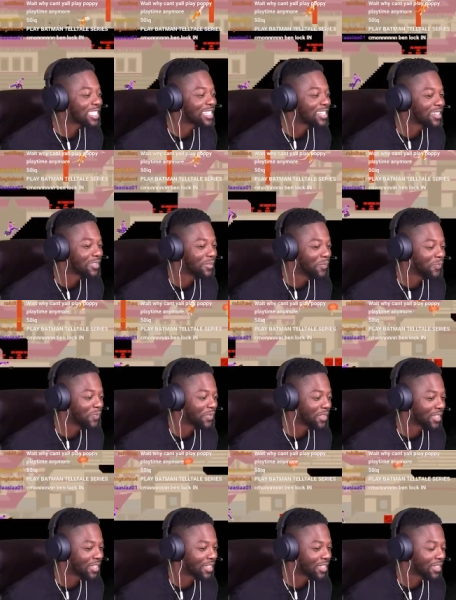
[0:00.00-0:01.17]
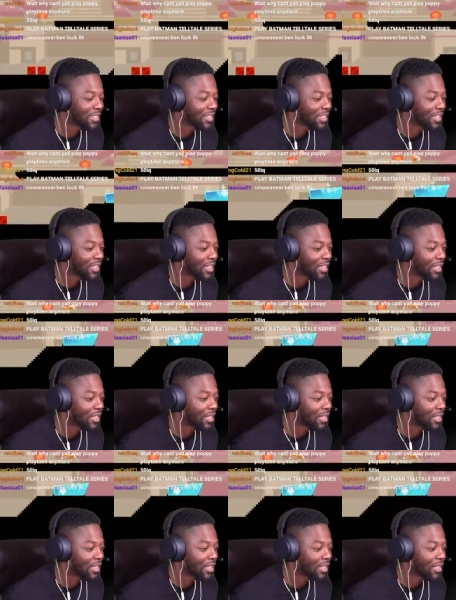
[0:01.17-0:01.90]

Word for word: Hold on, hold on now. Hold on now.